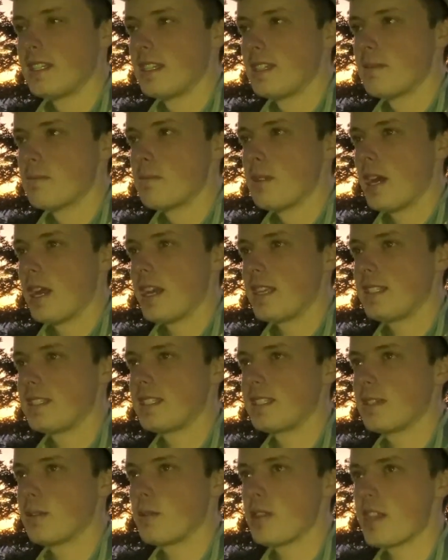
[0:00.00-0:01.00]
but
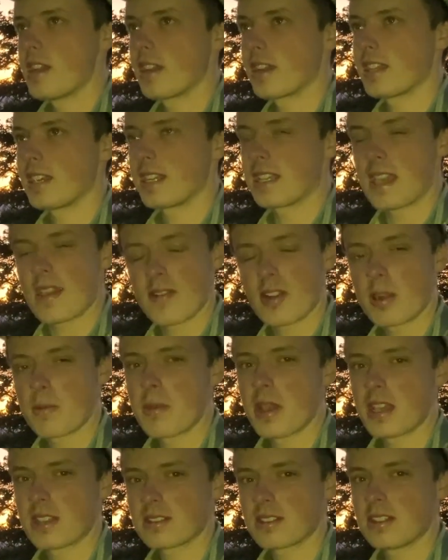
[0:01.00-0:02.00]
we are gonna give it our
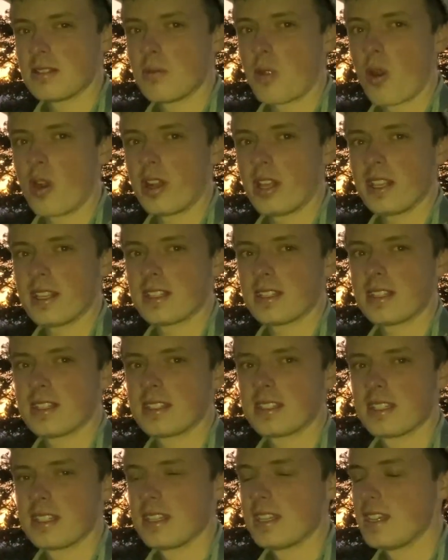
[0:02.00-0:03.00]
best in the morning and
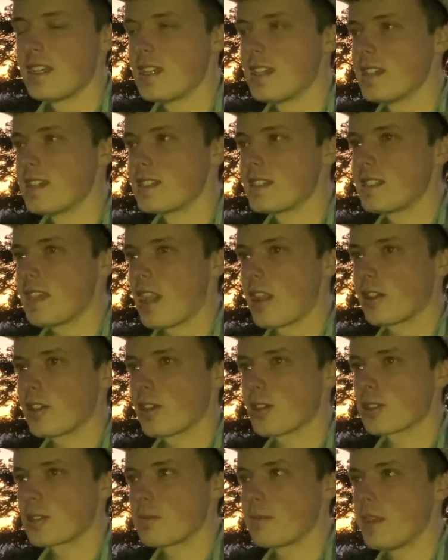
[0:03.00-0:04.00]
see how it goes
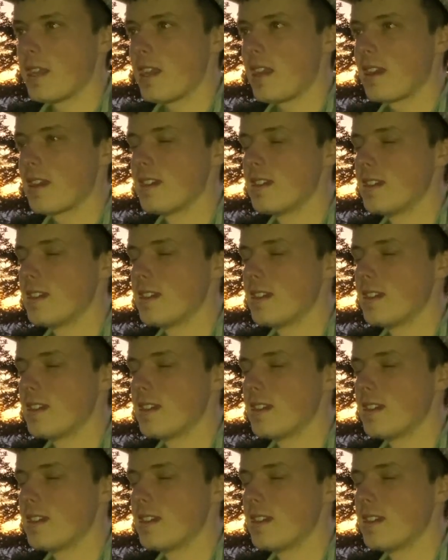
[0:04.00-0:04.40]
from there.